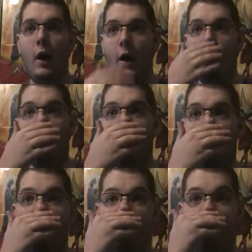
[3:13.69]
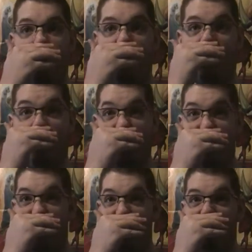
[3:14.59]
I
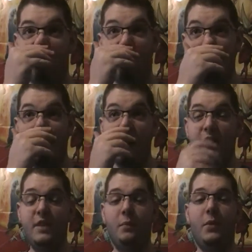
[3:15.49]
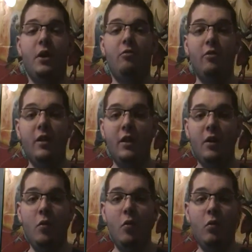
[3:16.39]
did realize something really
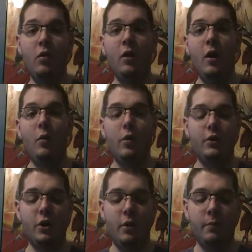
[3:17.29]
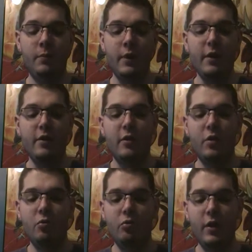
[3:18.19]
cool, which
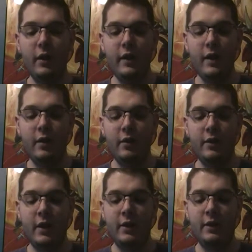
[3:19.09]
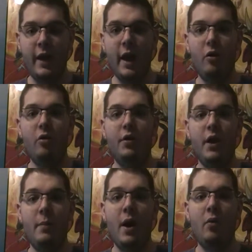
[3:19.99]
you really can tell
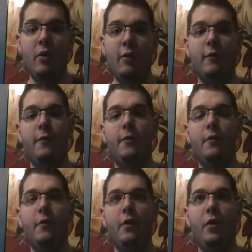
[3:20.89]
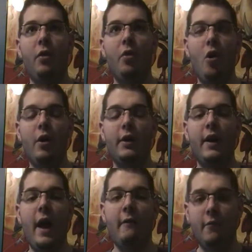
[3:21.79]
the amount of thought
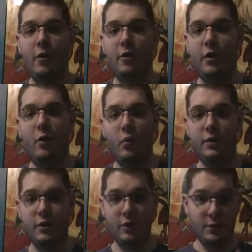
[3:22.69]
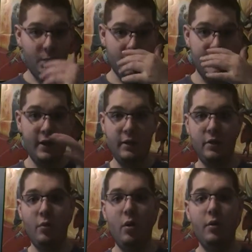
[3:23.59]
and effort that Wizards puts
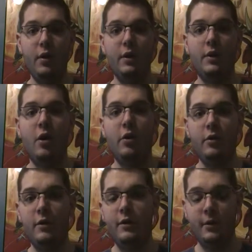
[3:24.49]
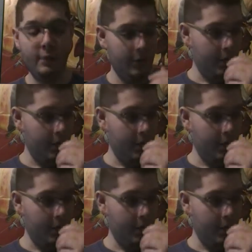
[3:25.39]
into all these cards,